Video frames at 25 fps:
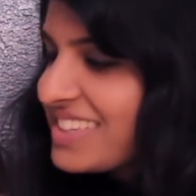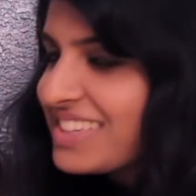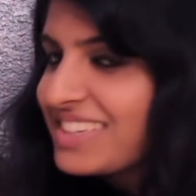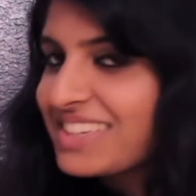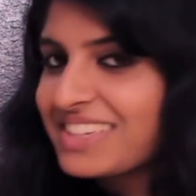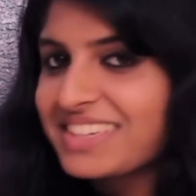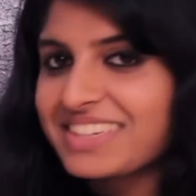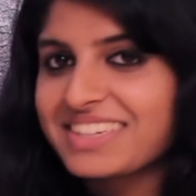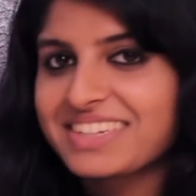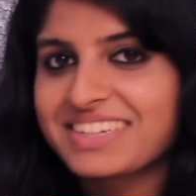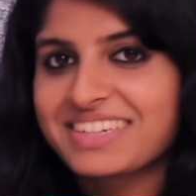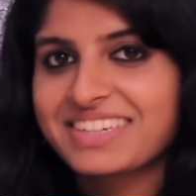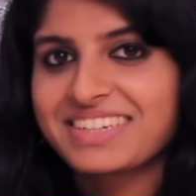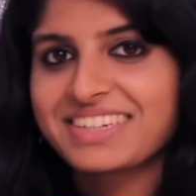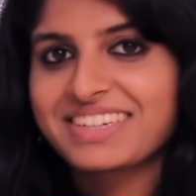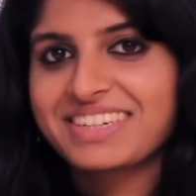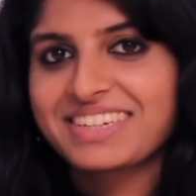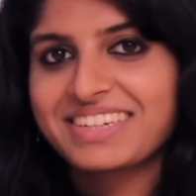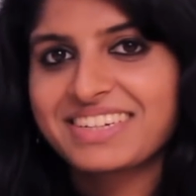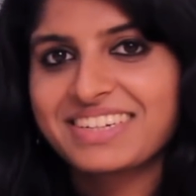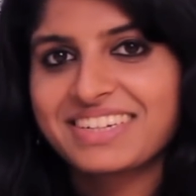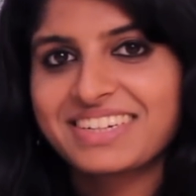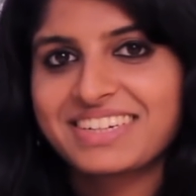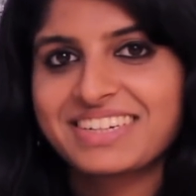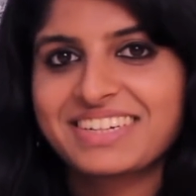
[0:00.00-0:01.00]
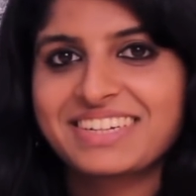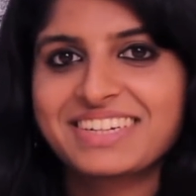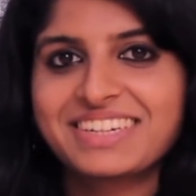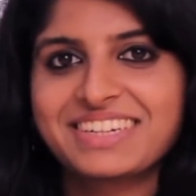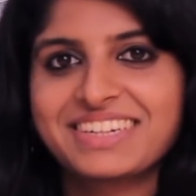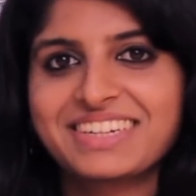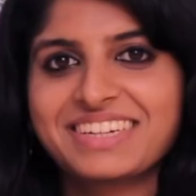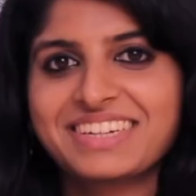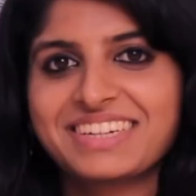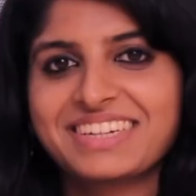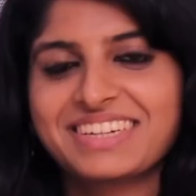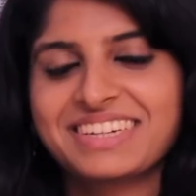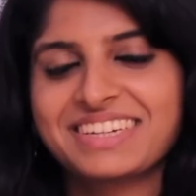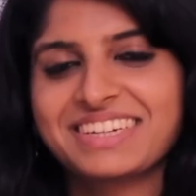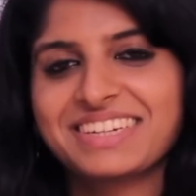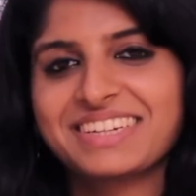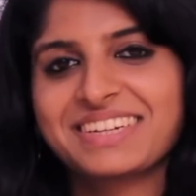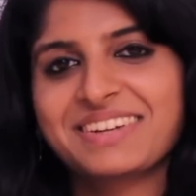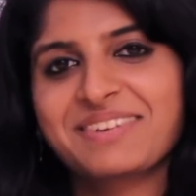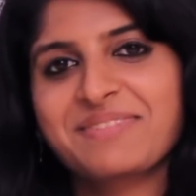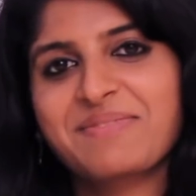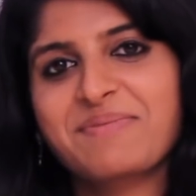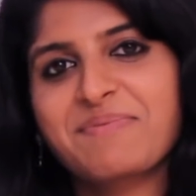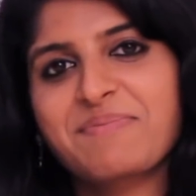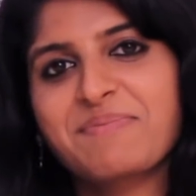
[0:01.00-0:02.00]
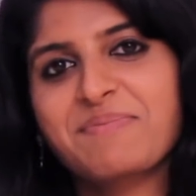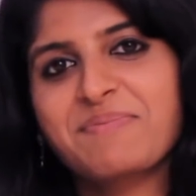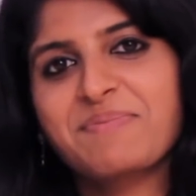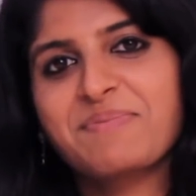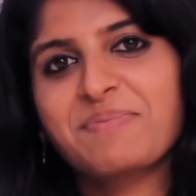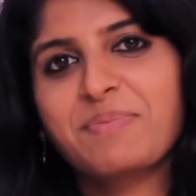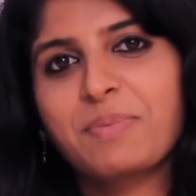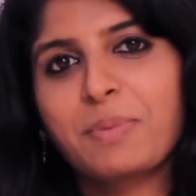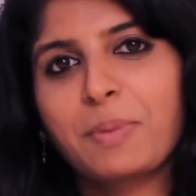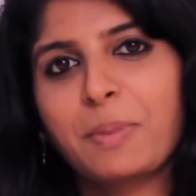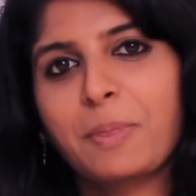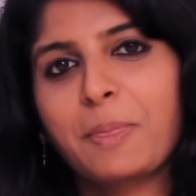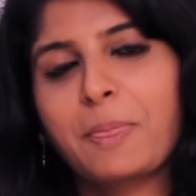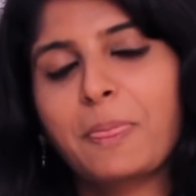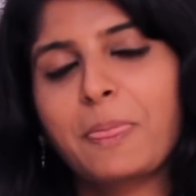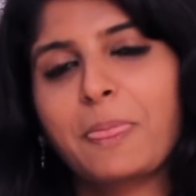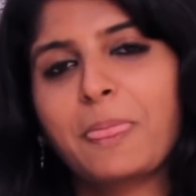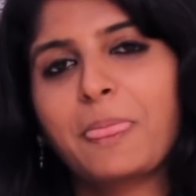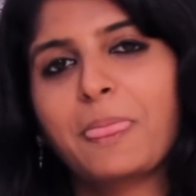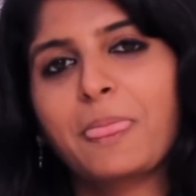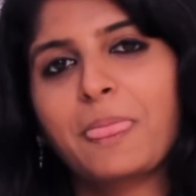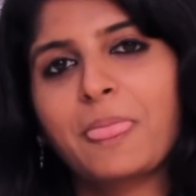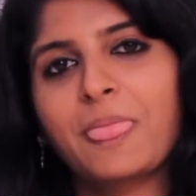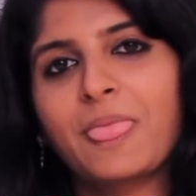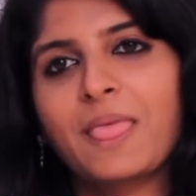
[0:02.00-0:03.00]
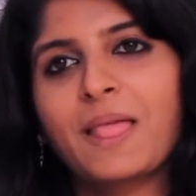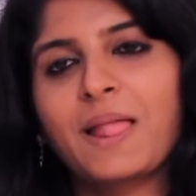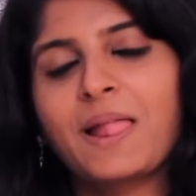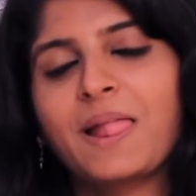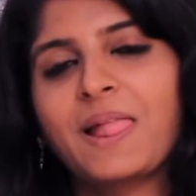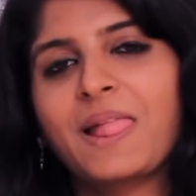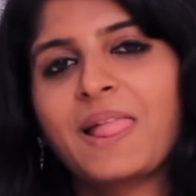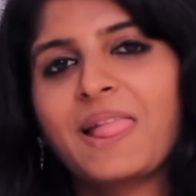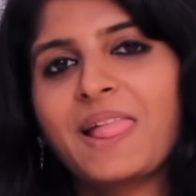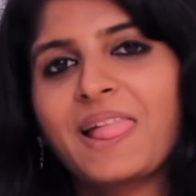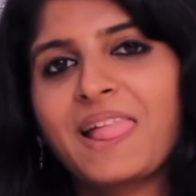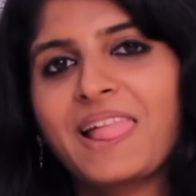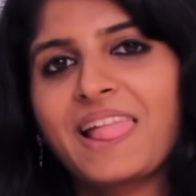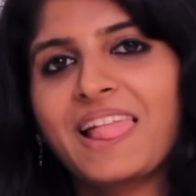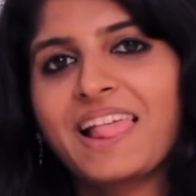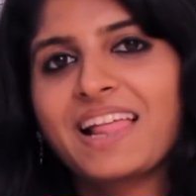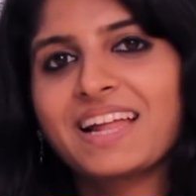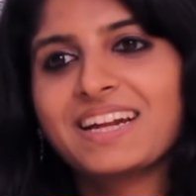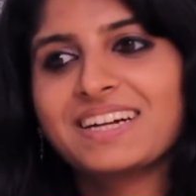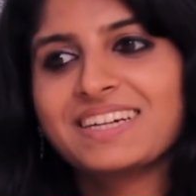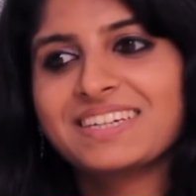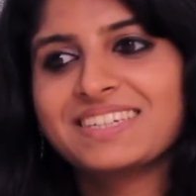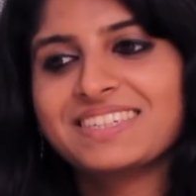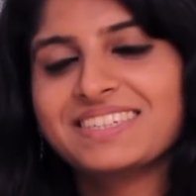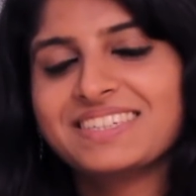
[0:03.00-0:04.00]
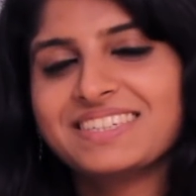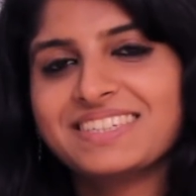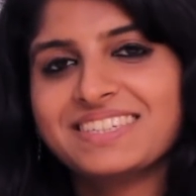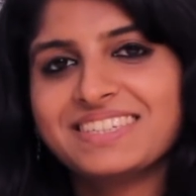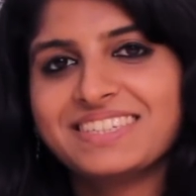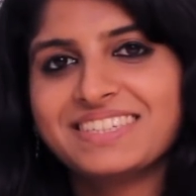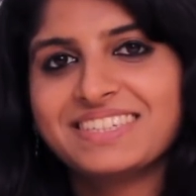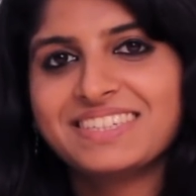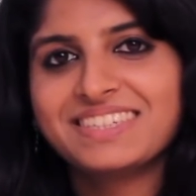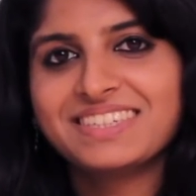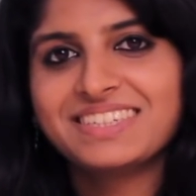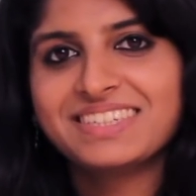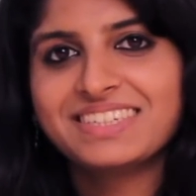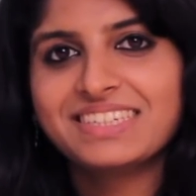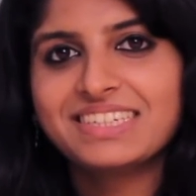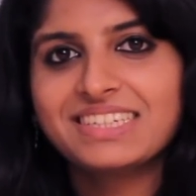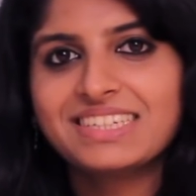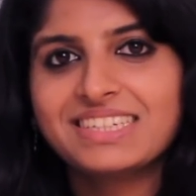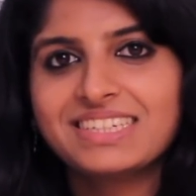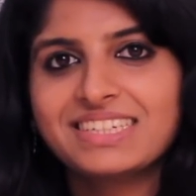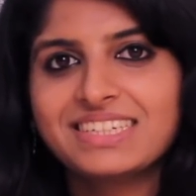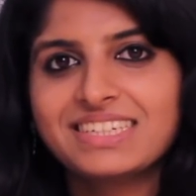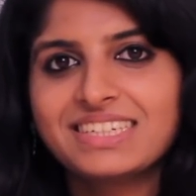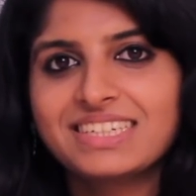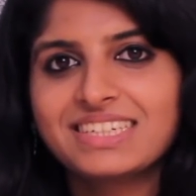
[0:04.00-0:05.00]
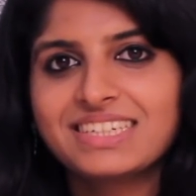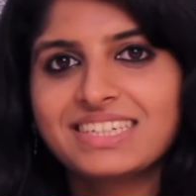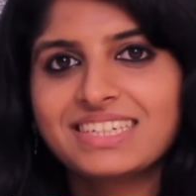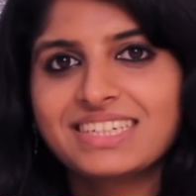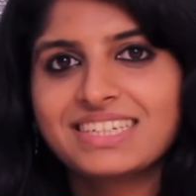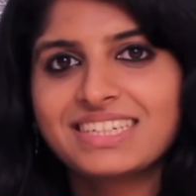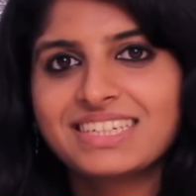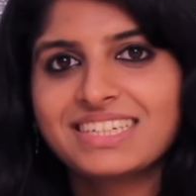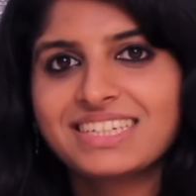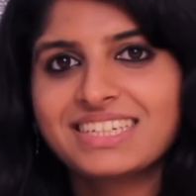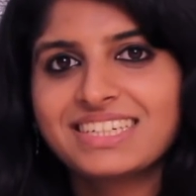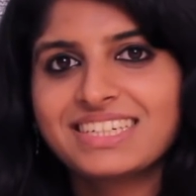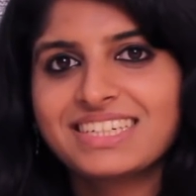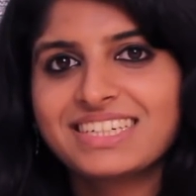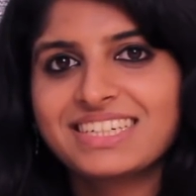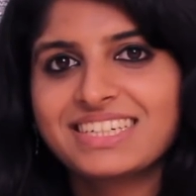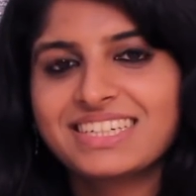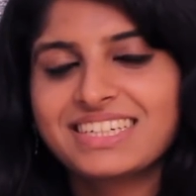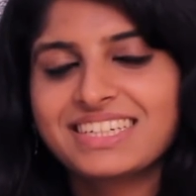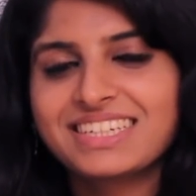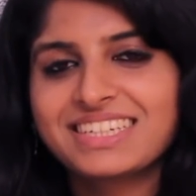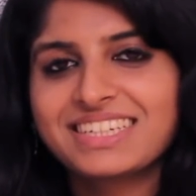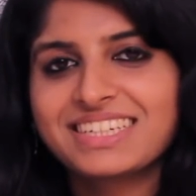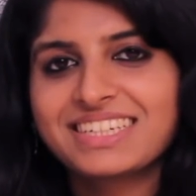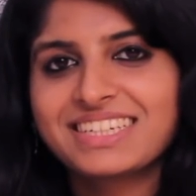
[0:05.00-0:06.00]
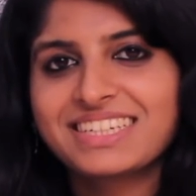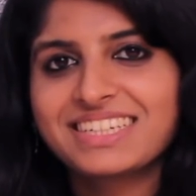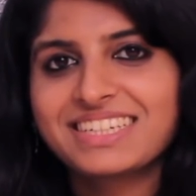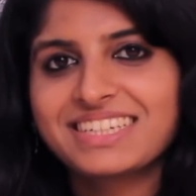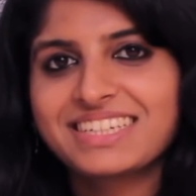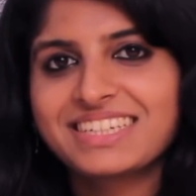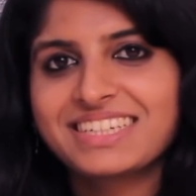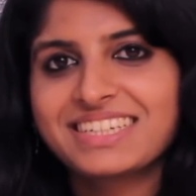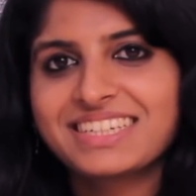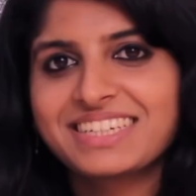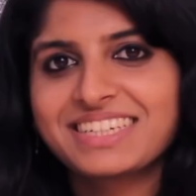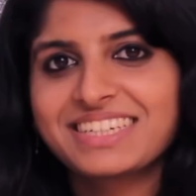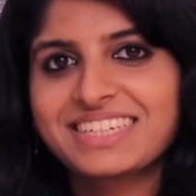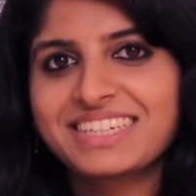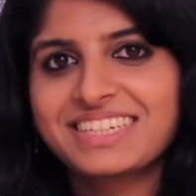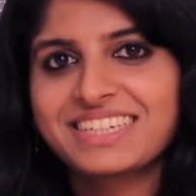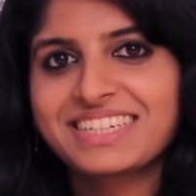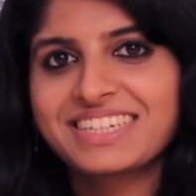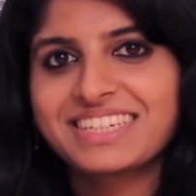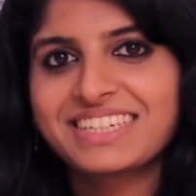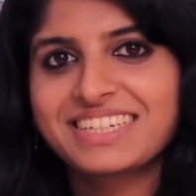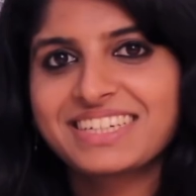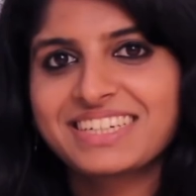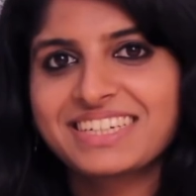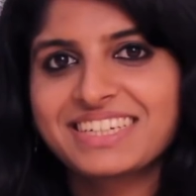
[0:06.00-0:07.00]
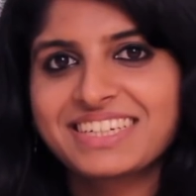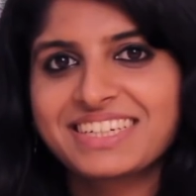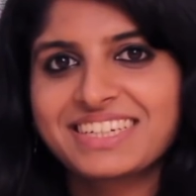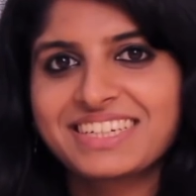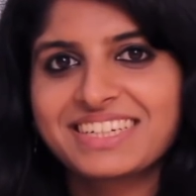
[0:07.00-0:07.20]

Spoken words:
[no speech]